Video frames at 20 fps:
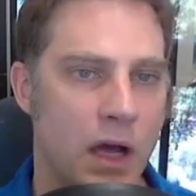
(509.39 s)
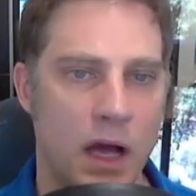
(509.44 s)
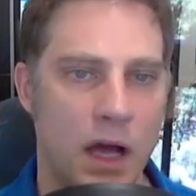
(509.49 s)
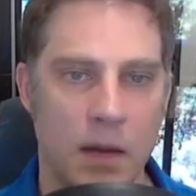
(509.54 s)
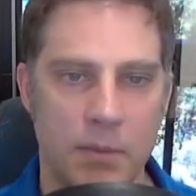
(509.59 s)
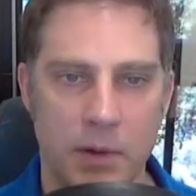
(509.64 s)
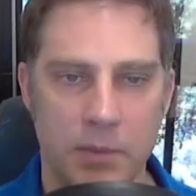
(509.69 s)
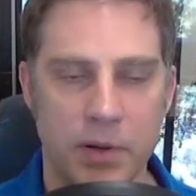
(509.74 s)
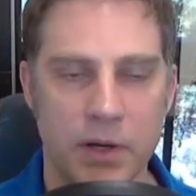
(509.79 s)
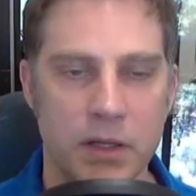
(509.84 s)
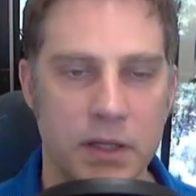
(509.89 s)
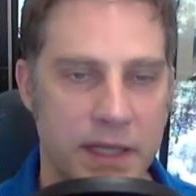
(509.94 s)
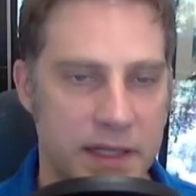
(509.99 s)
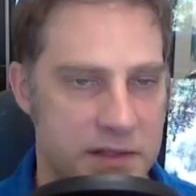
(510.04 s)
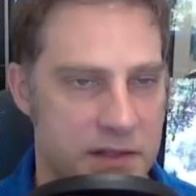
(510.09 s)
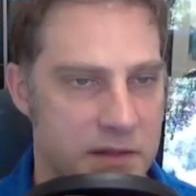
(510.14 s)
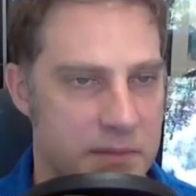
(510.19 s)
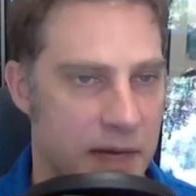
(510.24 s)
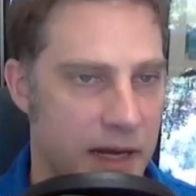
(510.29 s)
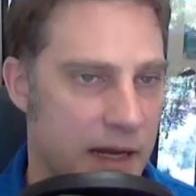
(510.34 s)
I'll put a
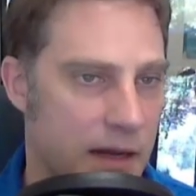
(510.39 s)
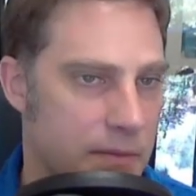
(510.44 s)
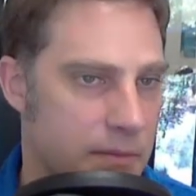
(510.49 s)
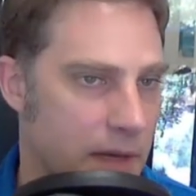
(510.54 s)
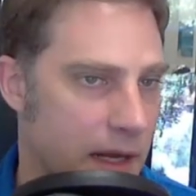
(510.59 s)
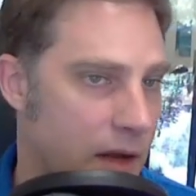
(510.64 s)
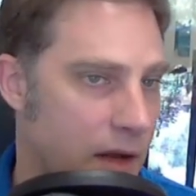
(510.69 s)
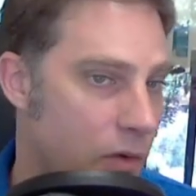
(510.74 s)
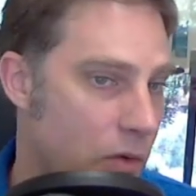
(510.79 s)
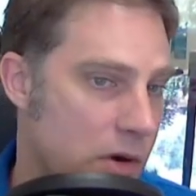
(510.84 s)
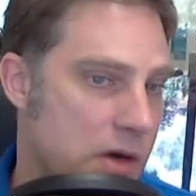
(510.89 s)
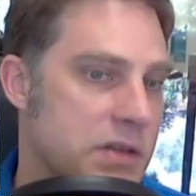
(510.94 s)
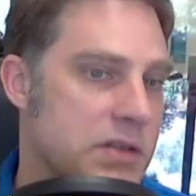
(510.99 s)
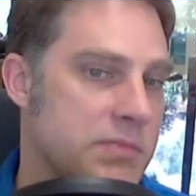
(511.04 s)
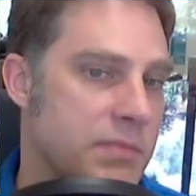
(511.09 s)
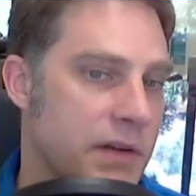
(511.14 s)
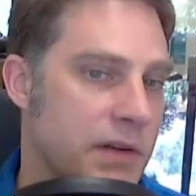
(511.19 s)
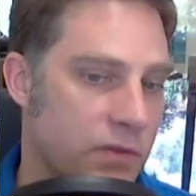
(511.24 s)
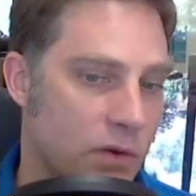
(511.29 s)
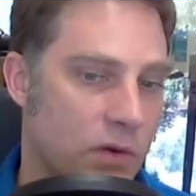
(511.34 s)
link to my
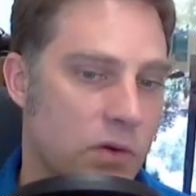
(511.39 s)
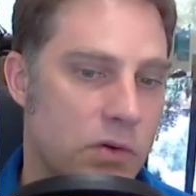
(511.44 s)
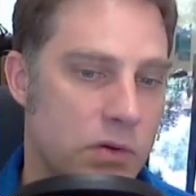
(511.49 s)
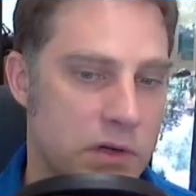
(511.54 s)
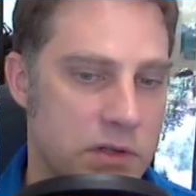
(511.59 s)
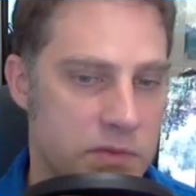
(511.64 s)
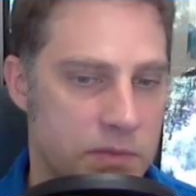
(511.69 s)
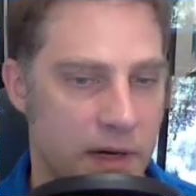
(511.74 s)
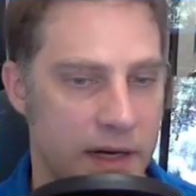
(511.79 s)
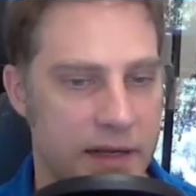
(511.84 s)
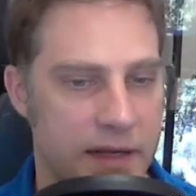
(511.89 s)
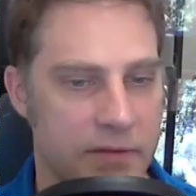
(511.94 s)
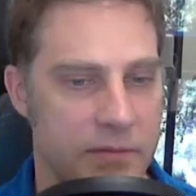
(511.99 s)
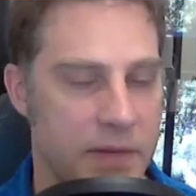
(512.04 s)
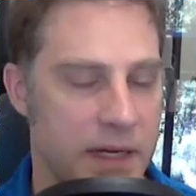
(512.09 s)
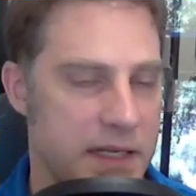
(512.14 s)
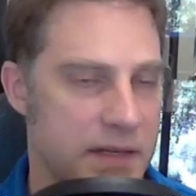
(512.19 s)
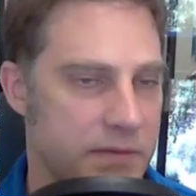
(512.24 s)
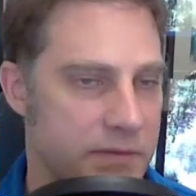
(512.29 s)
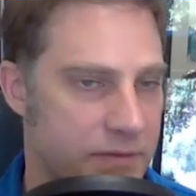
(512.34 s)
course, my full course, where I give
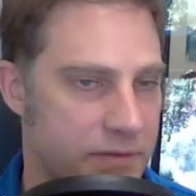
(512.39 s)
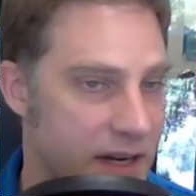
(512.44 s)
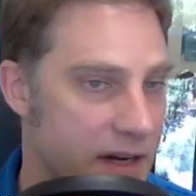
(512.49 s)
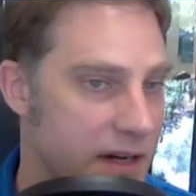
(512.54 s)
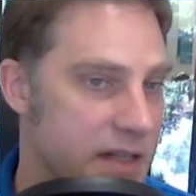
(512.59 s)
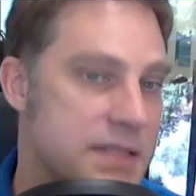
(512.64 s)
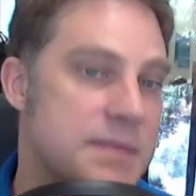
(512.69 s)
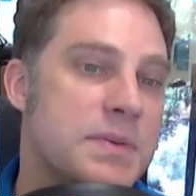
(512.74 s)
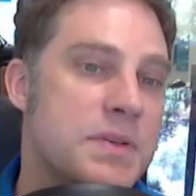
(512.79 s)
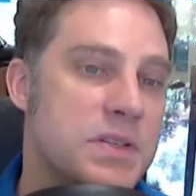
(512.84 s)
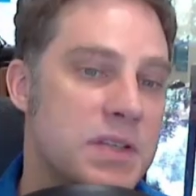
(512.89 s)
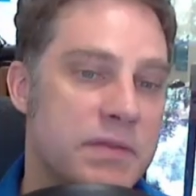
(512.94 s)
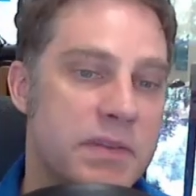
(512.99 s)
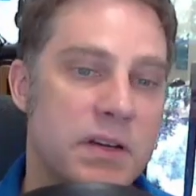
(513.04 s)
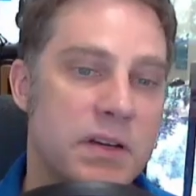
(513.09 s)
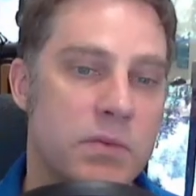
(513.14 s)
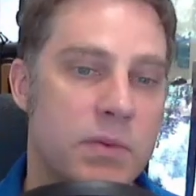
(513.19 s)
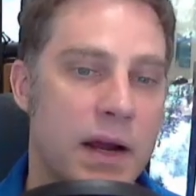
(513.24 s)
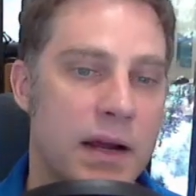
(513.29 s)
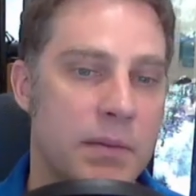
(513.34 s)
my very
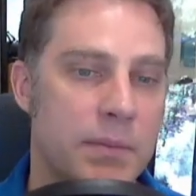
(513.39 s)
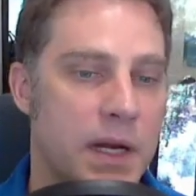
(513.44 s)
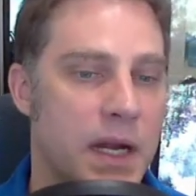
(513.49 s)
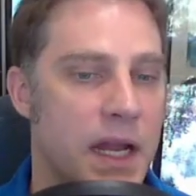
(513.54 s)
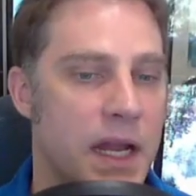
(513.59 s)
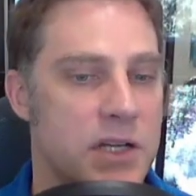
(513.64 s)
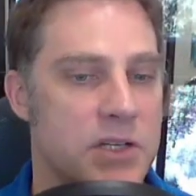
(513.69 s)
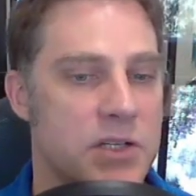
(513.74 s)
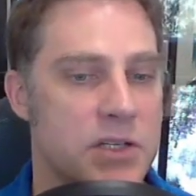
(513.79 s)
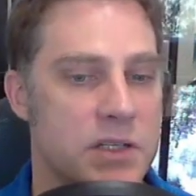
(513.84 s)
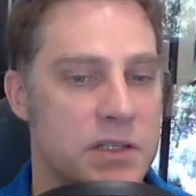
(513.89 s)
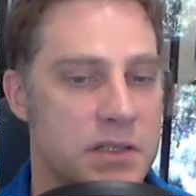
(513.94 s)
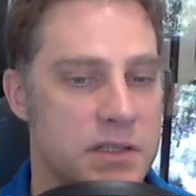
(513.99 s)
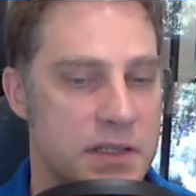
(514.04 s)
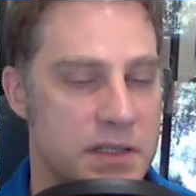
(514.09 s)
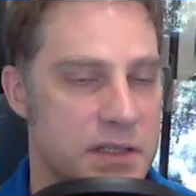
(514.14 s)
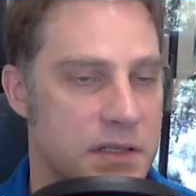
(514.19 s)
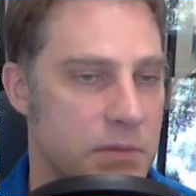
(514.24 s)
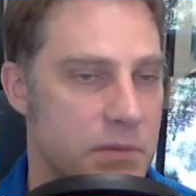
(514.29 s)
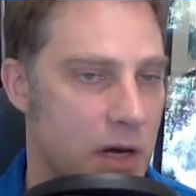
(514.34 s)
specific
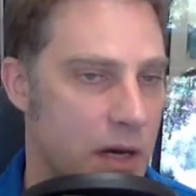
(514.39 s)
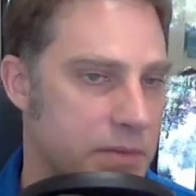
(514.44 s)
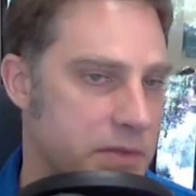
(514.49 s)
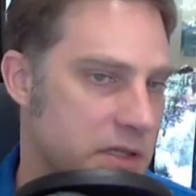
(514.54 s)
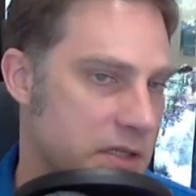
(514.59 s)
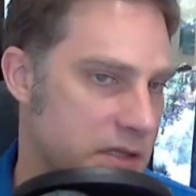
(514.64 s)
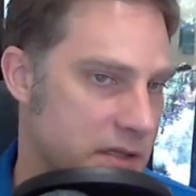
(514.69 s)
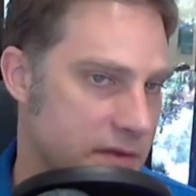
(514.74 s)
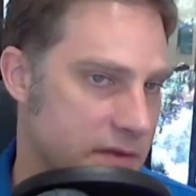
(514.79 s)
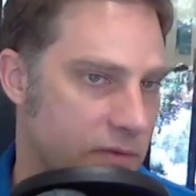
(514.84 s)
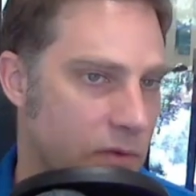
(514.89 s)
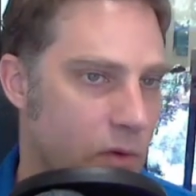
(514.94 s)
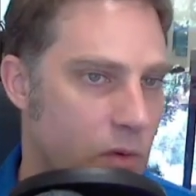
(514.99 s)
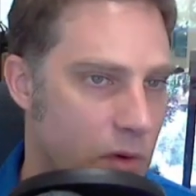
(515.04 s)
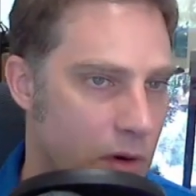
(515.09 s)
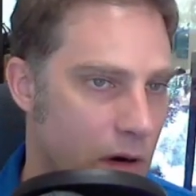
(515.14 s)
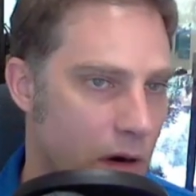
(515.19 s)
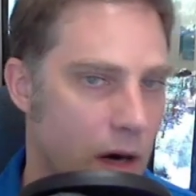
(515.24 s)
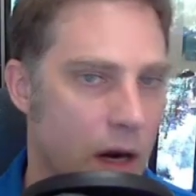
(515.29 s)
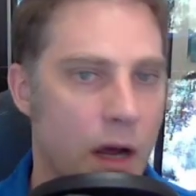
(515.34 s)
recommendations and some options
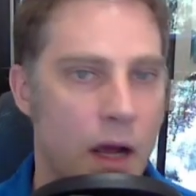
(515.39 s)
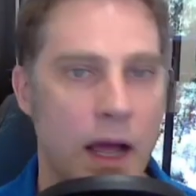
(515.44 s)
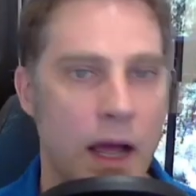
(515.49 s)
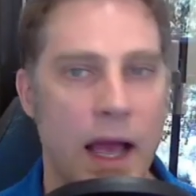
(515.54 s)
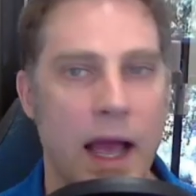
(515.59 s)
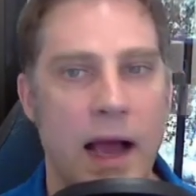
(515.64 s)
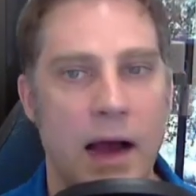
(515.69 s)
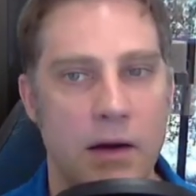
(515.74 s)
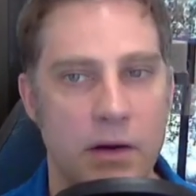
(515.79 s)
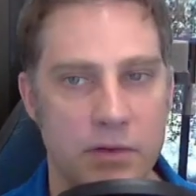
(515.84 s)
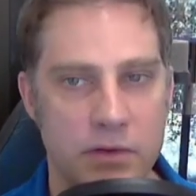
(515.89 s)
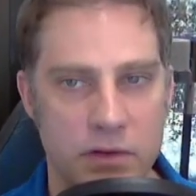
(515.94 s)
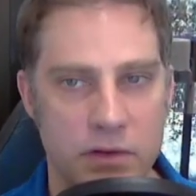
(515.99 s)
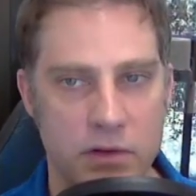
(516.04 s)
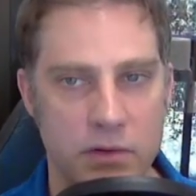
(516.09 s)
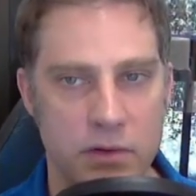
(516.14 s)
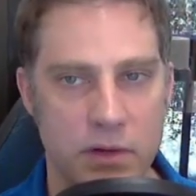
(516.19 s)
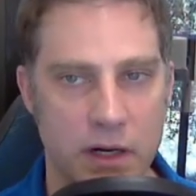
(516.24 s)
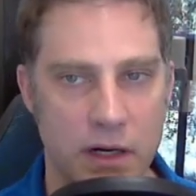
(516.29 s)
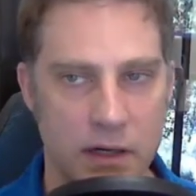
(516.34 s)
for how to do
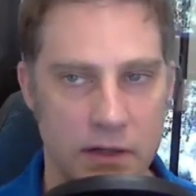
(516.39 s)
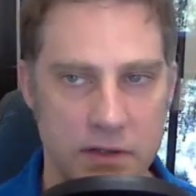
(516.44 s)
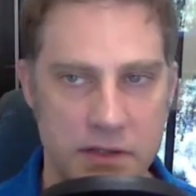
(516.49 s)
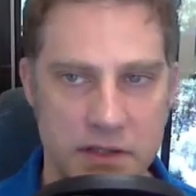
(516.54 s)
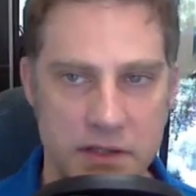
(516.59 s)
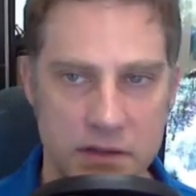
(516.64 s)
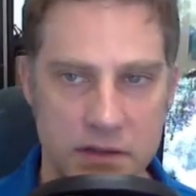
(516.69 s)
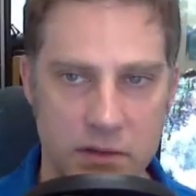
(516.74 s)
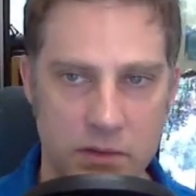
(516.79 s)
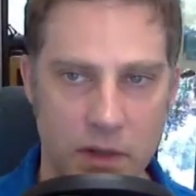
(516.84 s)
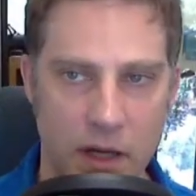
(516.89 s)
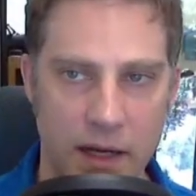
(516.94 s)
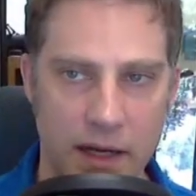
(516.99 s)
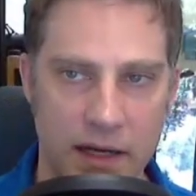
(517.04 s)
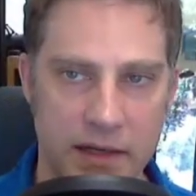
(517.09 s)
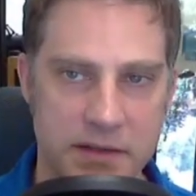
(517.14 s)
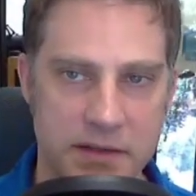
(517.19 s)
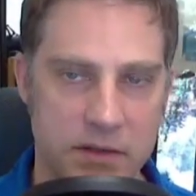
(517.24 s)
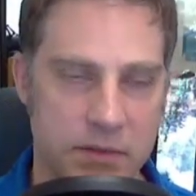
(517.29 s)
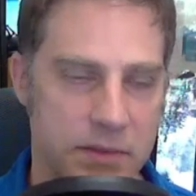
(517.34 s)
the URLs. It's a
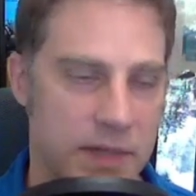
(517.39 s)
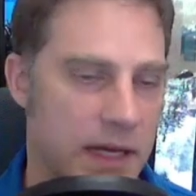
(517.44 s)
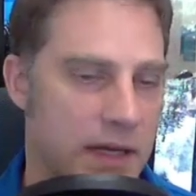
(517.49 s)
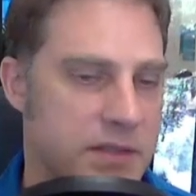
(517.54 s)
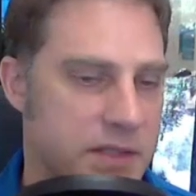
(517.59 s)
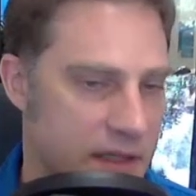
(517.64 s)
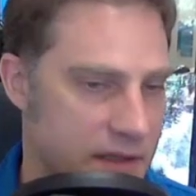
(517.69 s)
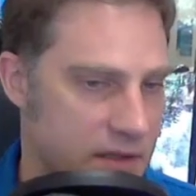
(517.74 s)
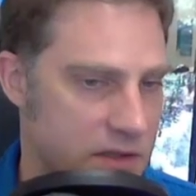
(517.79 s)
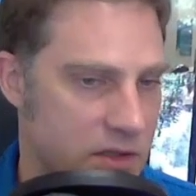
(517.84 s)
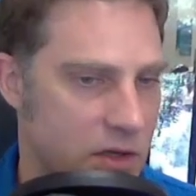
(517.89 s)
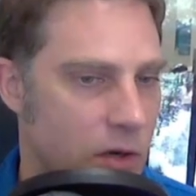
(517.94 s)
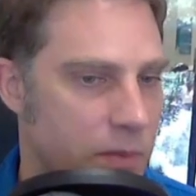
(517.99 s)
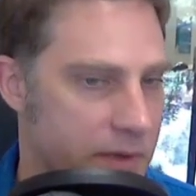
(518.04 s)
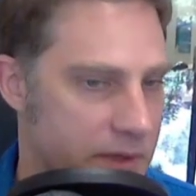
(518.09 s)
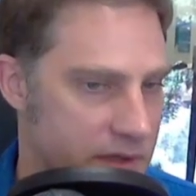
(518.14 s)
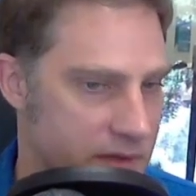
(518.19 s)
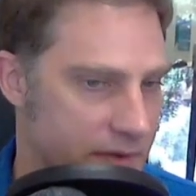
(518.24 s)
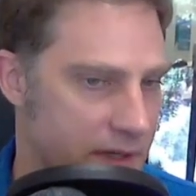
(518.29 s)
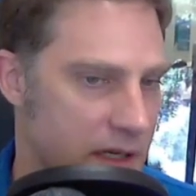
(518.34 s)
little bit outside the scope
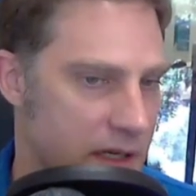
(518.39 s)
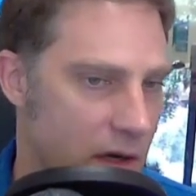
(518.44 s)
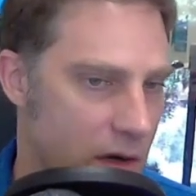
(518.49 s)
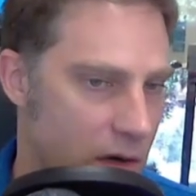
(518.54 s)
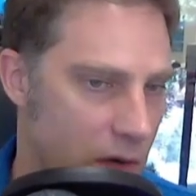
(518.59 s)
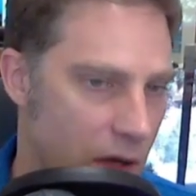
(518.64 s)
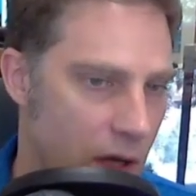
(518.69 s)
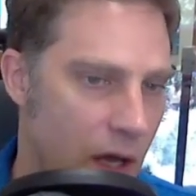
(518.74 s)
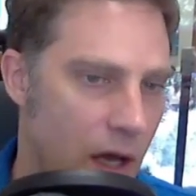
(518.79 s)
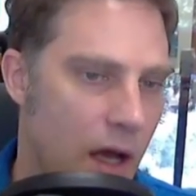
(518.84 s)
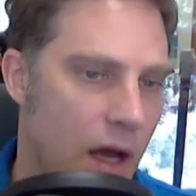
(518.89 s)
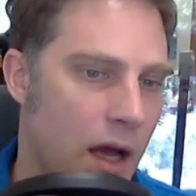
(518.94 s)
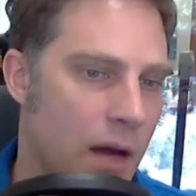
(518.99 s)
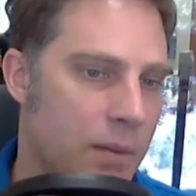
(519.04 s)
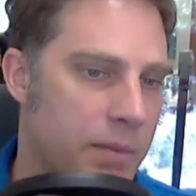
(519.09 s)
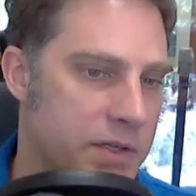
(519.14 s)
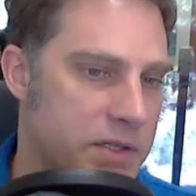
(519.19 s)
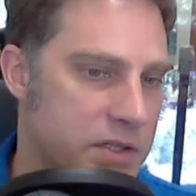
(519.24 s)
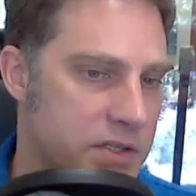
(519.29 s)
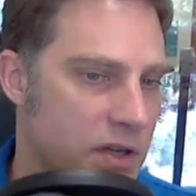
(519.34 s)
of this video,
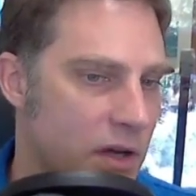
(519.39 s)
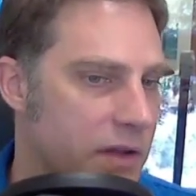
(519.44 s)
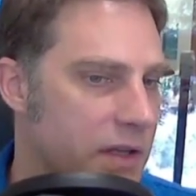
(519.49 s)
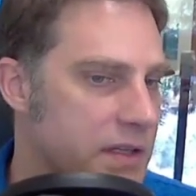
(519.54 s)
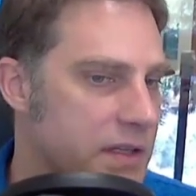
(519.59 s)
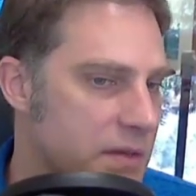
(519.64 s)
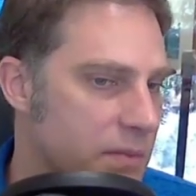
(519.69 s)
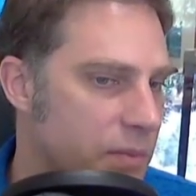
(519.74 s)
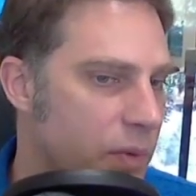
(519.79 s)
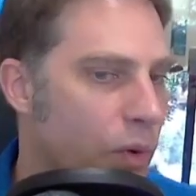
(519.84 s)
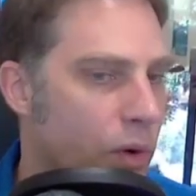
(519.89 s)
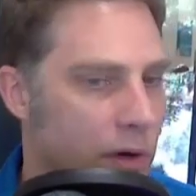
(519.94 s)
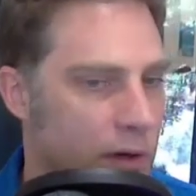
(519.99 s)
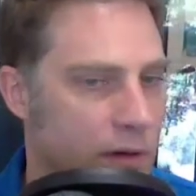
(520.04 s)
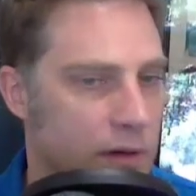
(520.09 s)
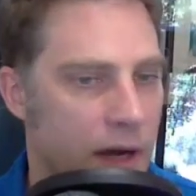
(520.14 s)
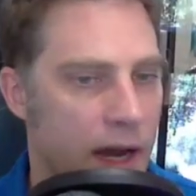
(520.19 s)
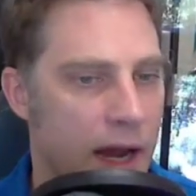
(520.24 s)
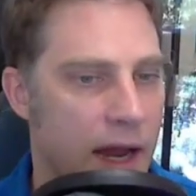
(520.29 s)
but just know that it's important.